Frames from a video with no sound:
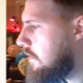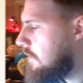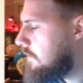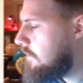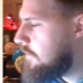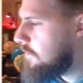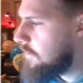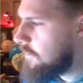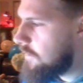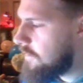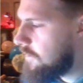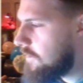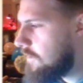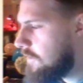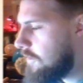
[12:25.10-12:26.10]
So
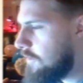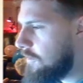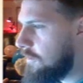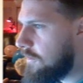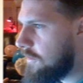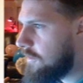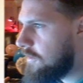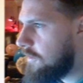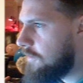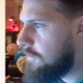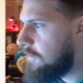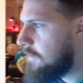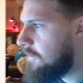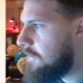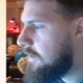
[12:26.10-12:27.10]
he's
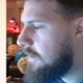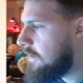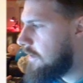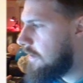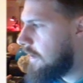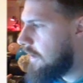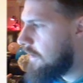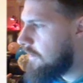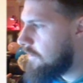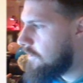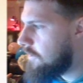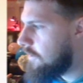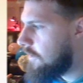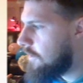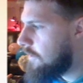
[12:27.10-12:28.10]
215 now.
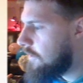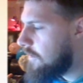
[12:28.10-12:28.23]
So